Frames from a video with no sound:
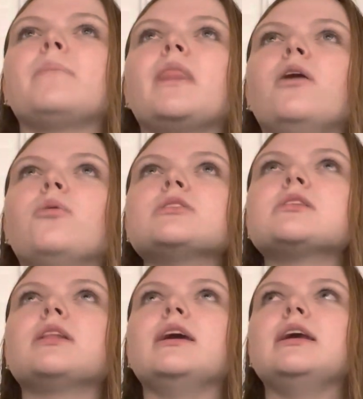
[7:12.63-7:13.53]
it
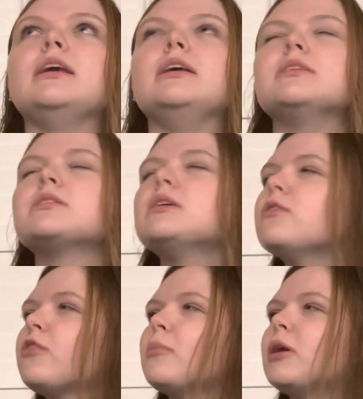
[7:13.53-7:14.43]
wasn't easy
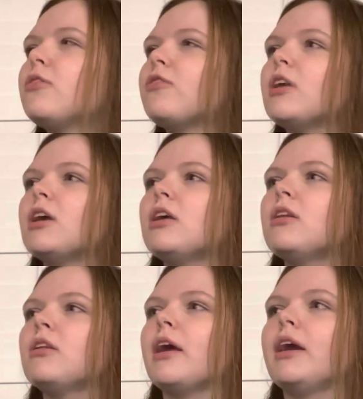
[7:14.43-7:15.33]
for me to fit
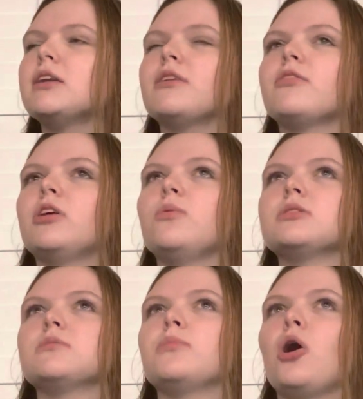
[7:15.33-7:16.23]
in. I definitely
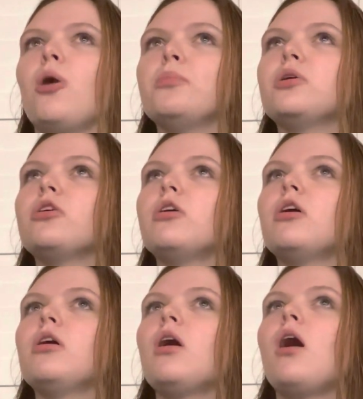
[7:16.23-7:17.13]
wasn't
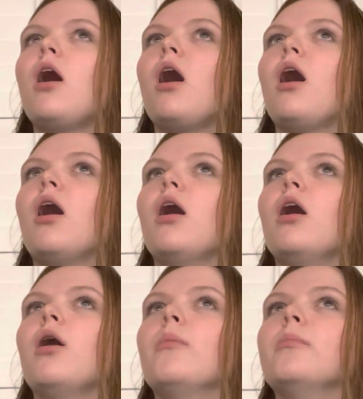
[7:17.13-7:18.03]
popular,
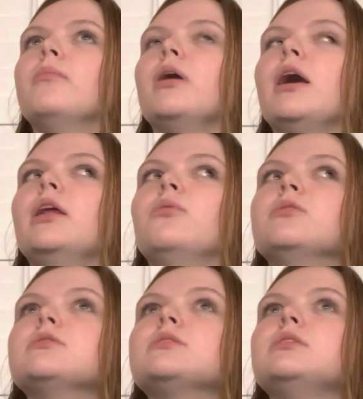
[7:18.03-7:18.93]
and it
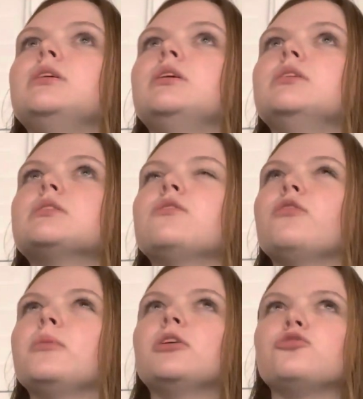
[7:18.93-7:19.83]
was easy for
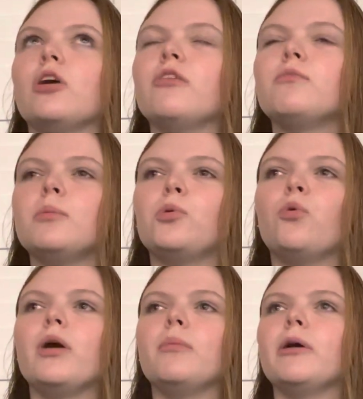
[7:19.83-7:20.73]
me to drive people
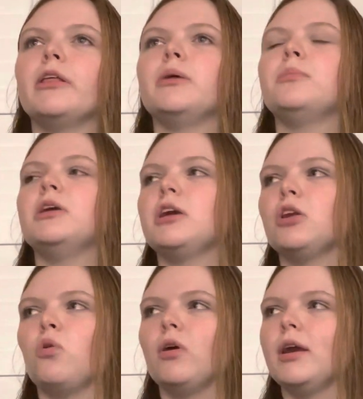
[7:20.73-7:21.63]
away by being
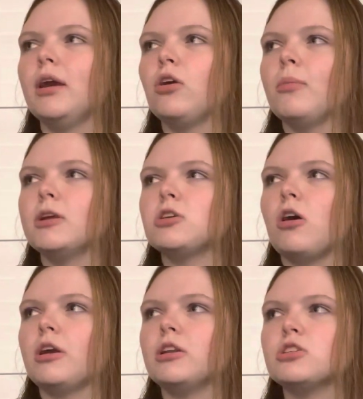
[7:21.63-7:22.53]
annoying or by
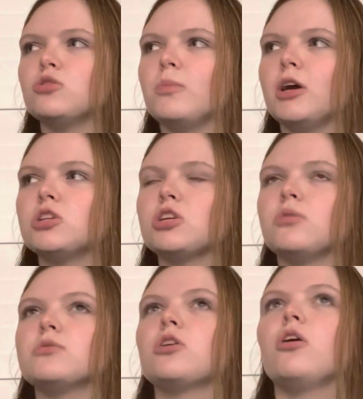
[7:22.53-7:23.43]
talking too much, and it
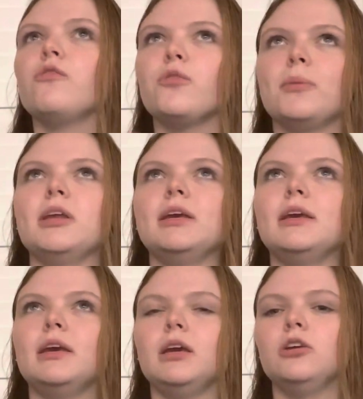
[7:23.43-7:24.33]
was hard for me to
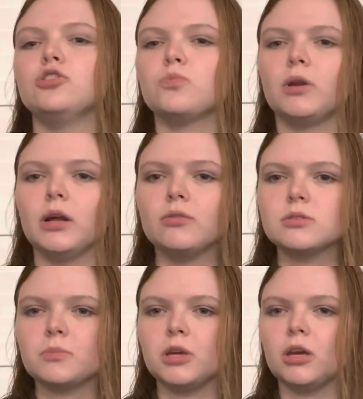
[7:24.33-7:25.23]
gauge when I was
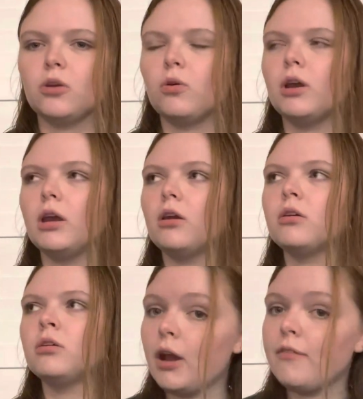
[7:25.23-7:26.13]
being annoying.
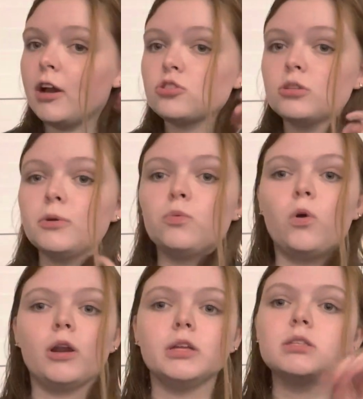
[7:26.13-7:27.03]
I've actually been
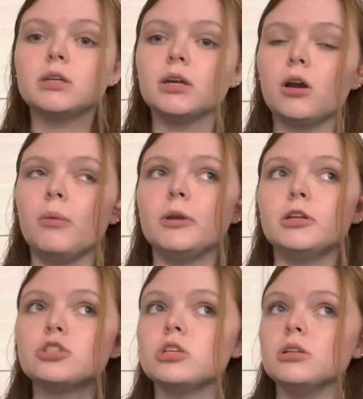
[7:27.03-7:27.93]
wanting to get
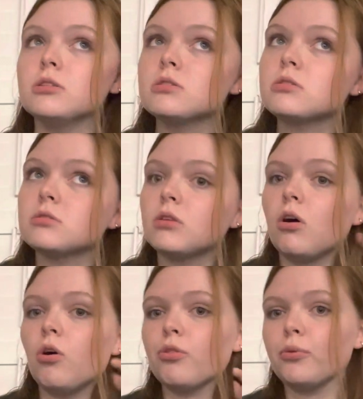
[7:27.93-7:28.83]
accommodations
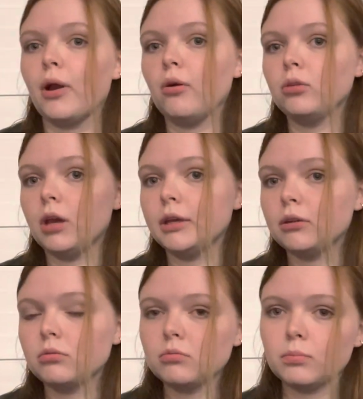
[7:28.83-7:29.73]
all throughout
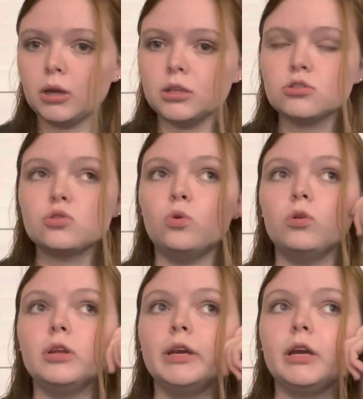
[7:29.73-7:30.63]
my
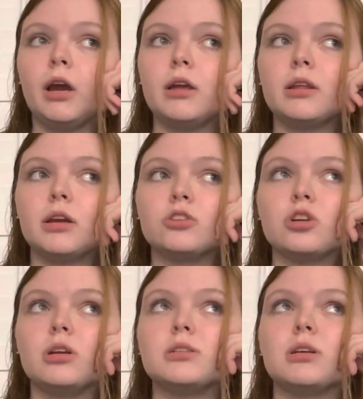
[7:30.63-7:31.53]
schooling. I think I
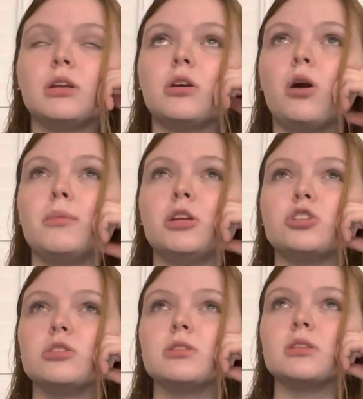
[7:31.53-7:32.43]
tried to get
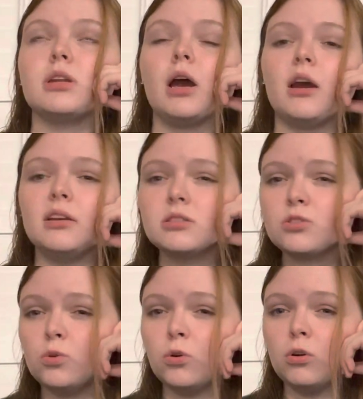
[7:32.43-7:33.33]
accommodations in high
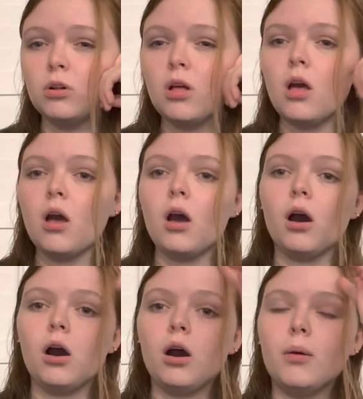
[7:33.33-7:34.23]
school,
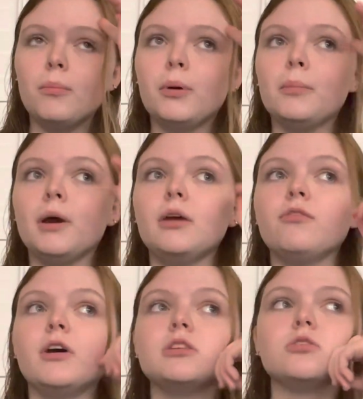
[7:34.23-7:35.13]
but my
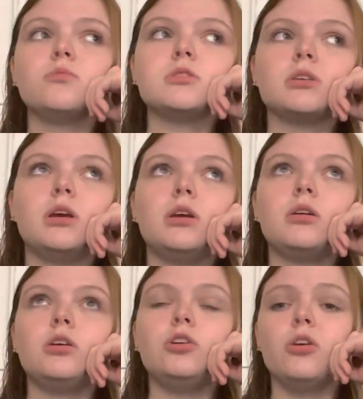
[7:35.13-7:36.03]
advisor was
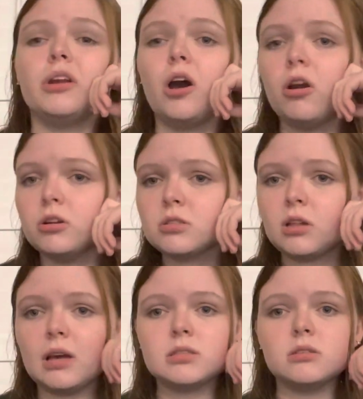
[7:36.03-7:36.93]
like, you're in honors
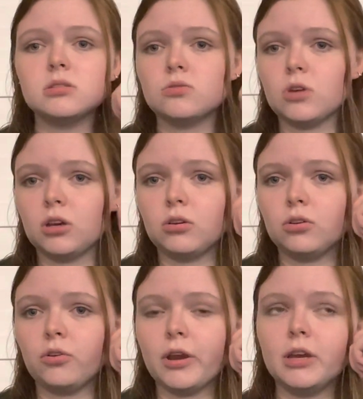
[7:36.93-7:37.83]
classes, you get
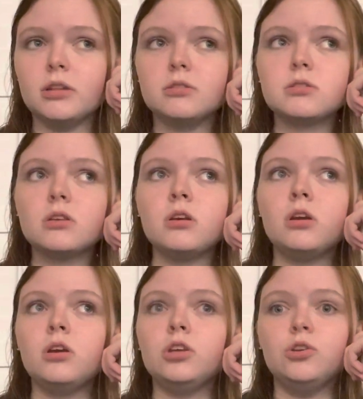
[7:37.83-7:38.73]
good grades,
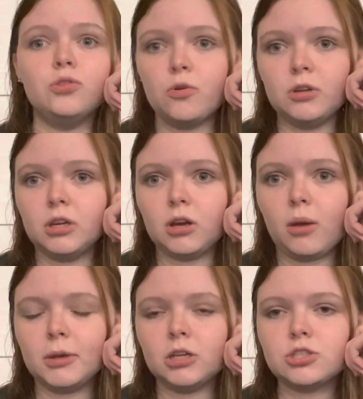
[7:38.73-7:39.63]
you don't need
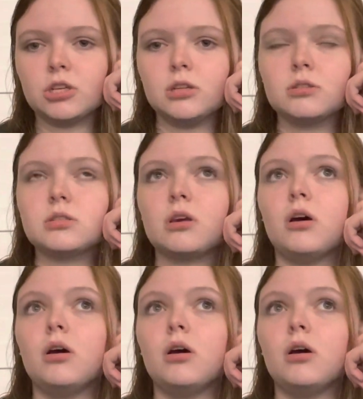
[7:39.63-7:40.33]
accommodations,